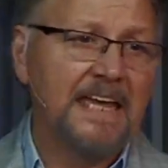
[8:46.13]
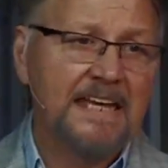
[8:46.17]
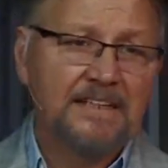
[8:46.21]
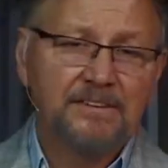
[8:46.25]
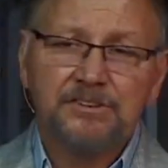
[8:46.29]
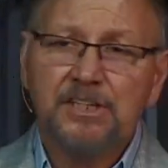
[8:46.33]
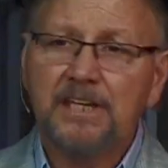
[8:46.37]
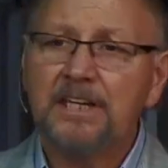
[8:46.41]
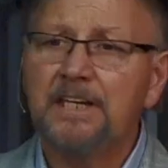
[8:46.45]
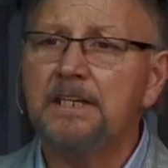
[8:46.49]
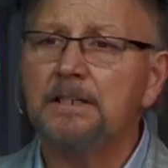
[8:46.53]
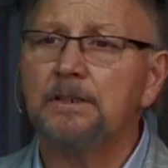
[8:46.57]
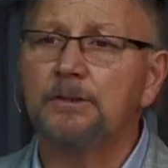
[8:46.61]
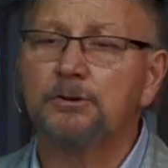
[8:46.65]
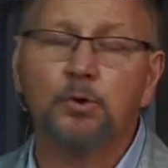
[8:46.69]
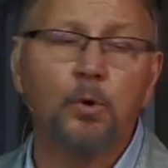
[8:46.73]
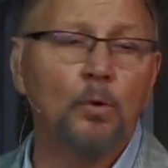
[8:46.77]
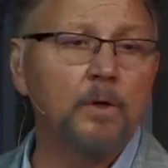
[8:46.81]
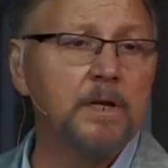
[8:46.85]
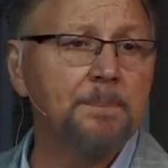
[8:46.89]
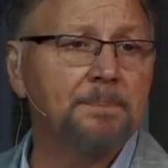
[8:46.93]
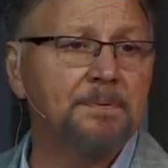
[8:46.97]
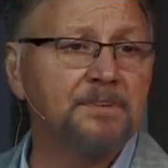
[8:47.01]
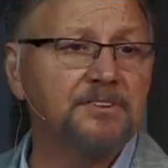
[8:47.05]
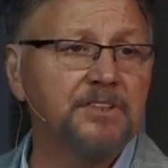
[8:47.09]
and 10 or
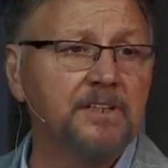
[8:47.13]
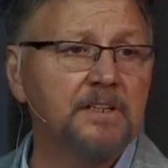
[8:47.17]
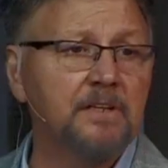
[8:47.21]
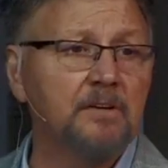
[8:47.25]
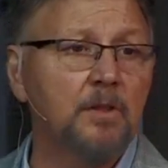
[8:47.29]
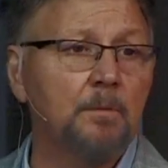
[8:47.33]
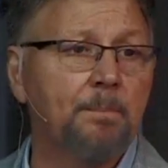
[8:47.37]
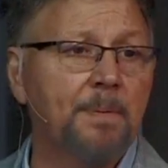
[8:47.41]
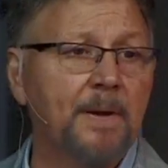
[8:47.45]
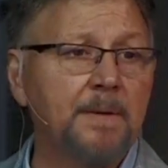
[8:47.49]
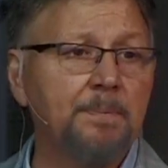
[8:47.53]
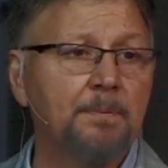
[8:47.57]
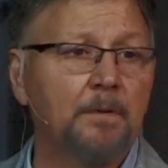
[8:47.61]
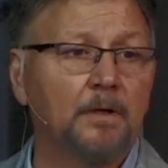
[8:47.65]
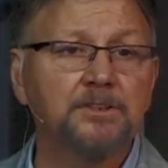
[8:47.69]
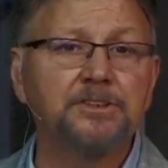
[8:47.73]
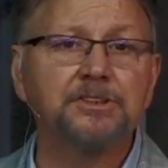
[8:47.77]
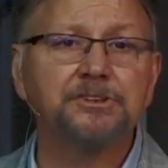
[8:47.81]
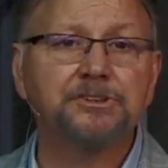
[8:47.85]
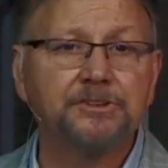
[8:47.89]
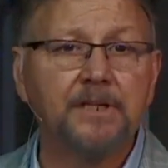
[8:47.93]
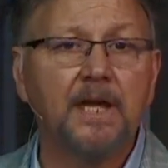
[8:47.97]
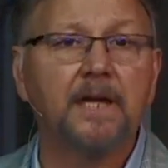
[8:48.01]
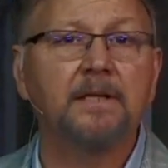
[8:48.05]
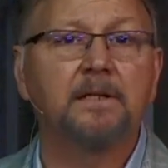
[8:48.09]
20% of the people are
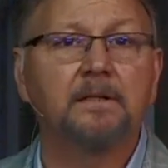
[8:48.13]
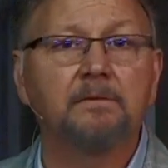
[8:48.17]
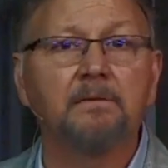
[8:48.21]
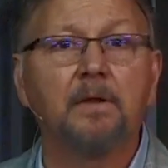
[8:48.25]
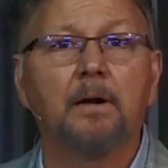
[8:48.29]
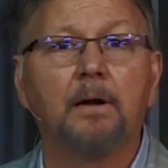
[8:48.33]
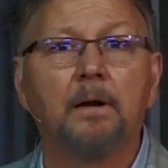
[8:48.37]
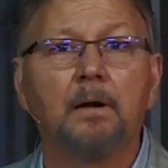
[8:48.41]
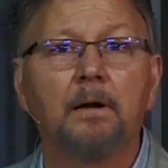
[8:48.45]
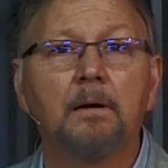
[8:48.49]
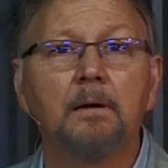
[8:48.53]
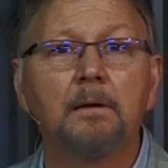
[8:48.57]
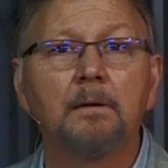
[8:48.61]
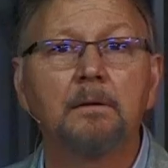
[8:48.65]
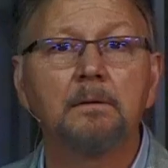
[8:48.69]
just standing there,